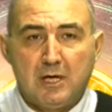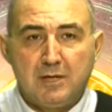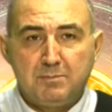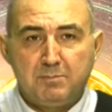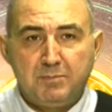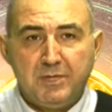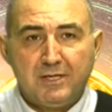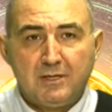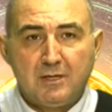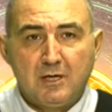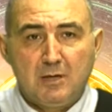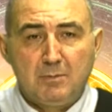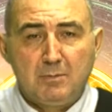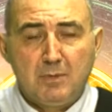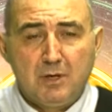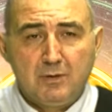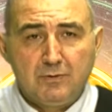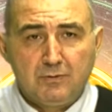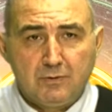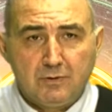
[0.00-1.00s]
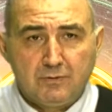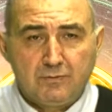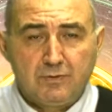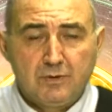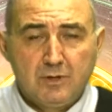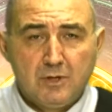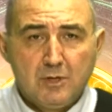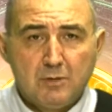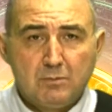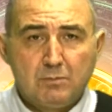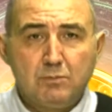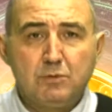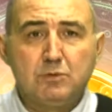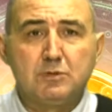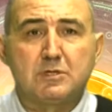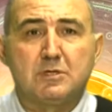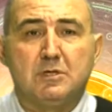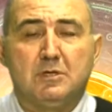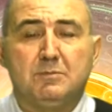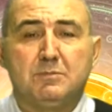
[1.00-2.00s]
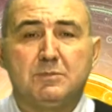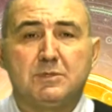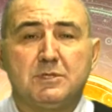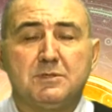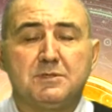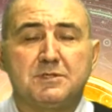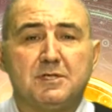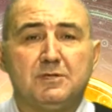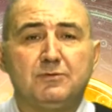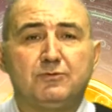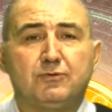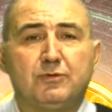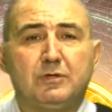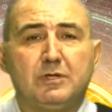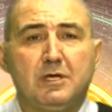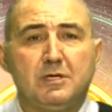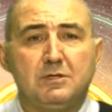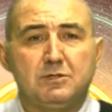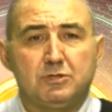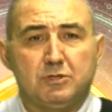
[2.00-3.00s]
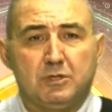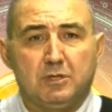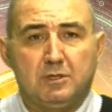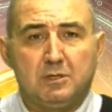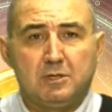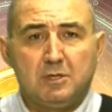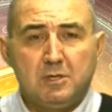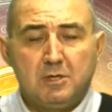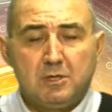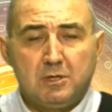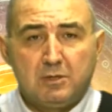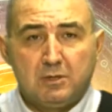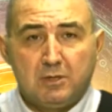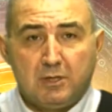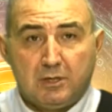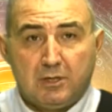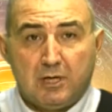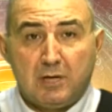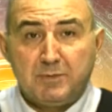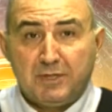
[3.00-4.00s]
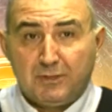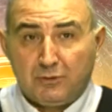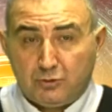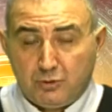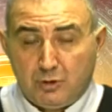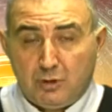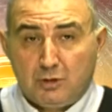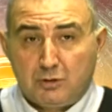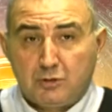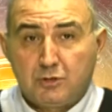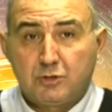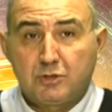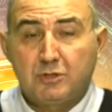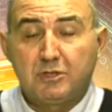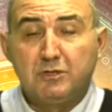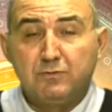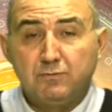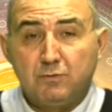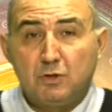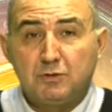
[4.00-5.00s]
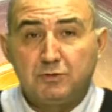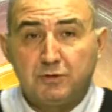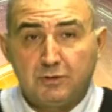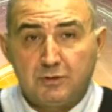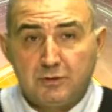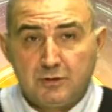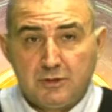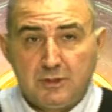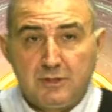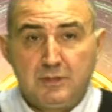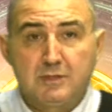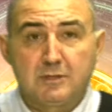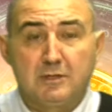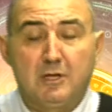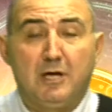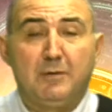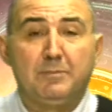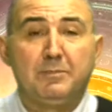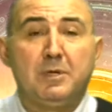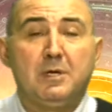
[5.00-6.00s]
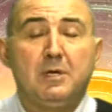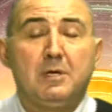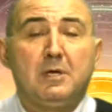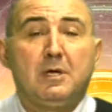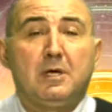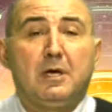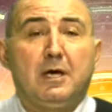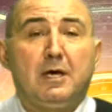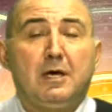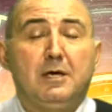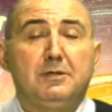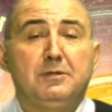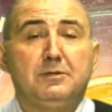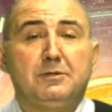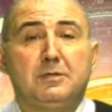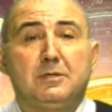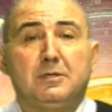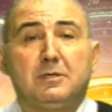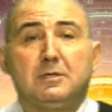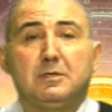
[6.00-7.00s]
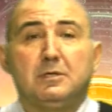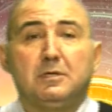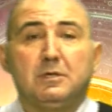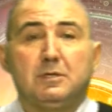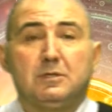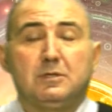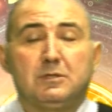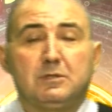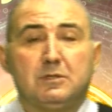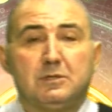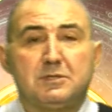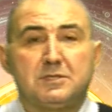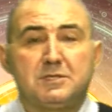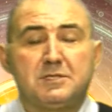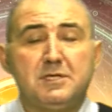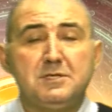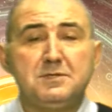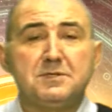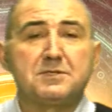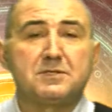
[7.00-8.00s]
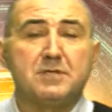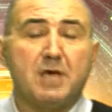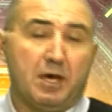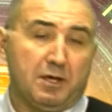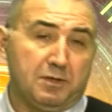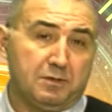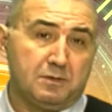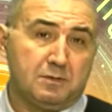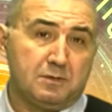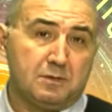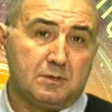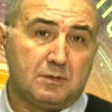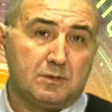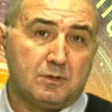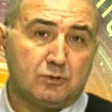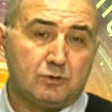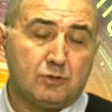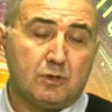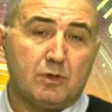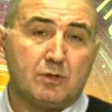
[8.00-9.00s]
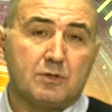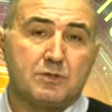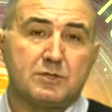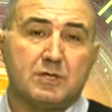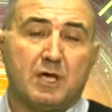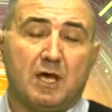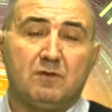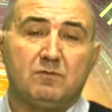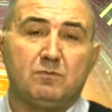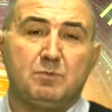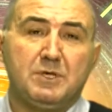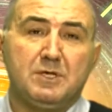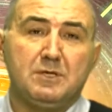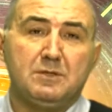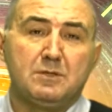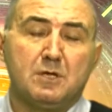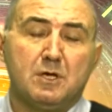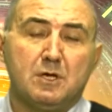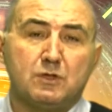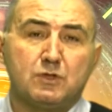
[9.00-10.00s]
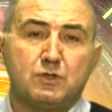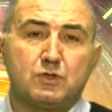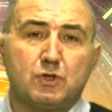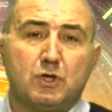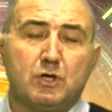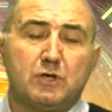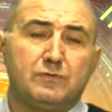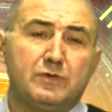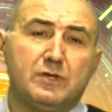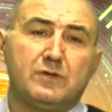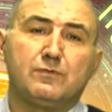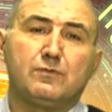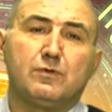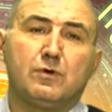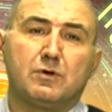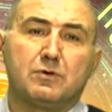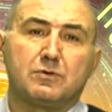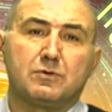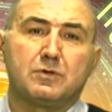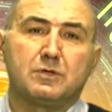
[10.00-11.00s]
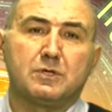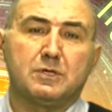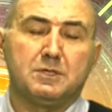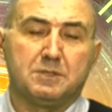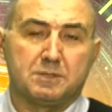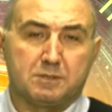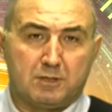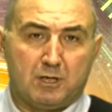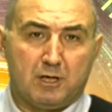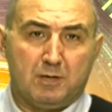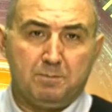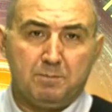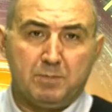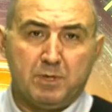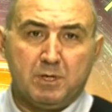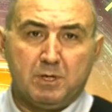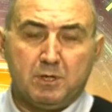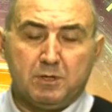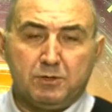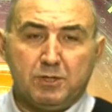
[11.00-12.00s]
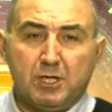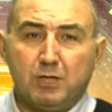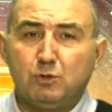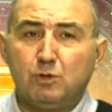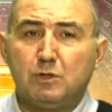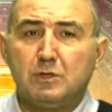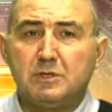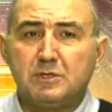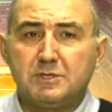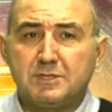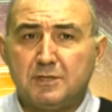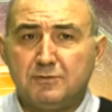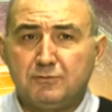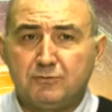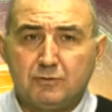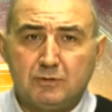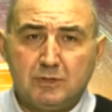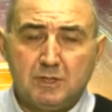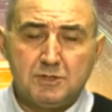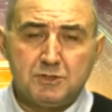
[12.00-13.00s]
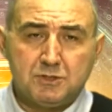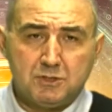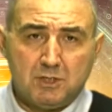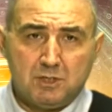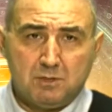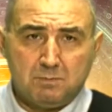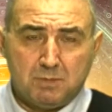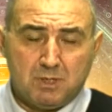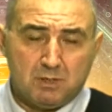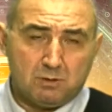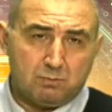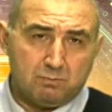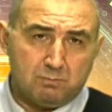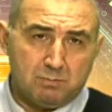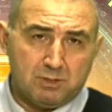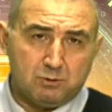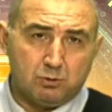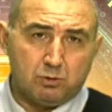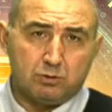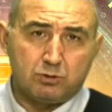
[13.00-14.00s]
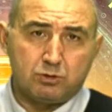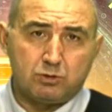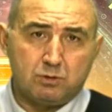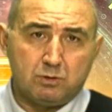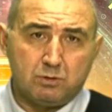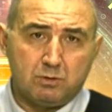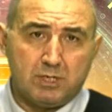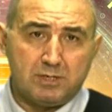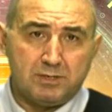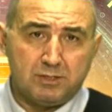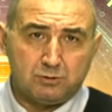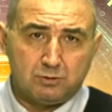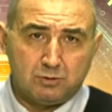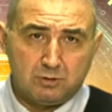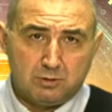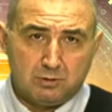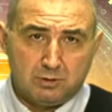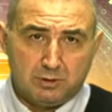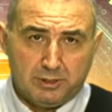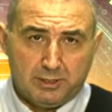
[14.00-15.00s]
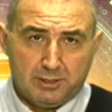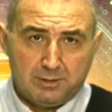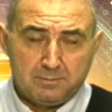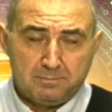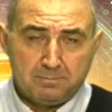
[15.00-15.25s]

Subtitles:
big amount of Muslims in Central Asia, Turks, converted to Islam. And since then, Turks have been serving for Islam, not only Central Asia, but also Anatolia,